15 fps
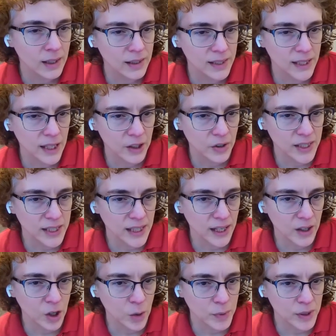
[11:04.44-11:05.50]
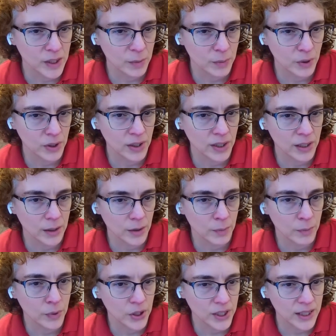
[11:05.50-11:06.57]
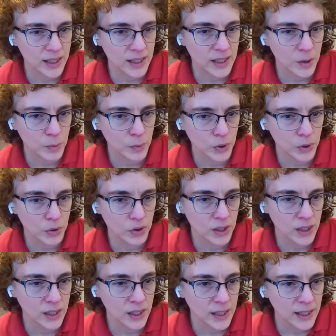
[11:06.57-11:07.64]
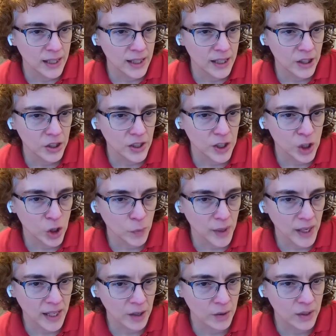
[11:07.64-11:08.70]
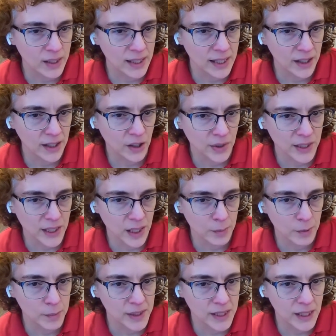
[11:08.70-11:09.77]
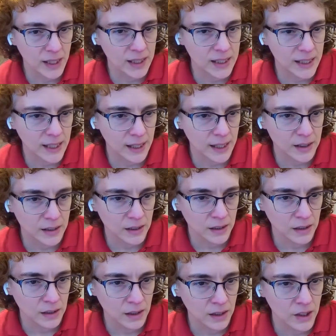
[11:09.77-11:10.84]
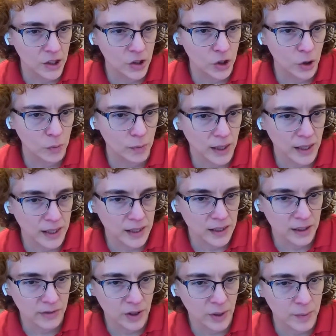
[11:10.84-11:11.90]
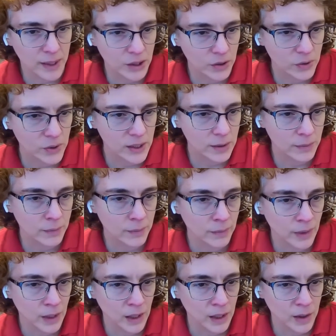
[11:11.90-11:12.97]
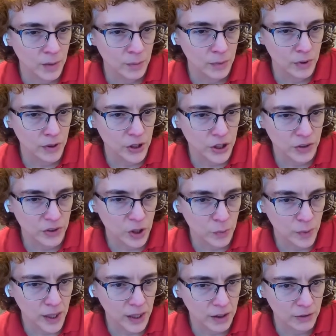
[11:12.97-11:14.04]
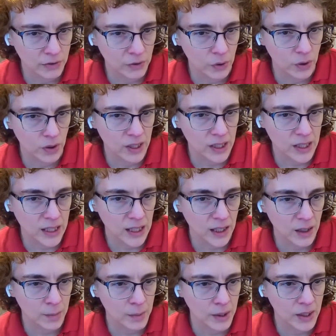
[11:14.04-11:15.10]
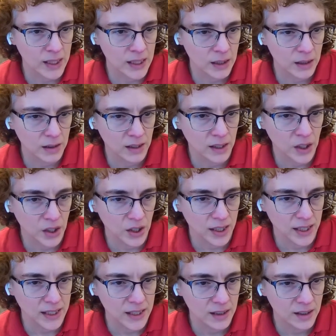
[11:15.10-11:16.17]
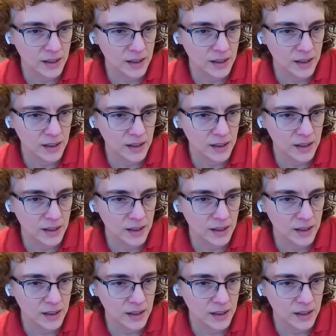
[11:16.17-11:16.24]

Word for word: Zachary sat opposite Burton in the booth. He took his notepad out and laid it on the table beside his hand. You don't mind if I make notes? Burton shifted back and forth, thinking about it, then nodded.